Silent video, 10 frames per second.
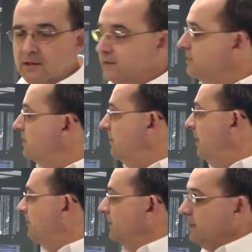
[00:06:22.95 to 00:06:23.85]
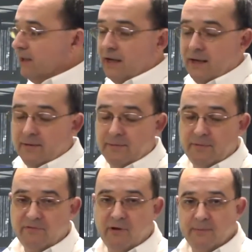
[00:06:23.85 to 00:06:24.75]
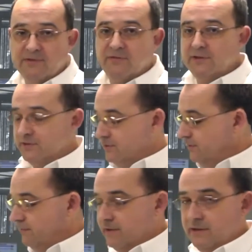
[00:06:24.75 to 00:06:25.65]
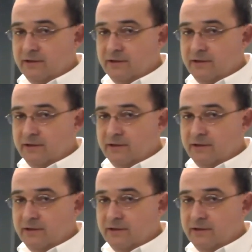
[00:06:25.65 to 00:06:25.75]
To sum up the performance features of the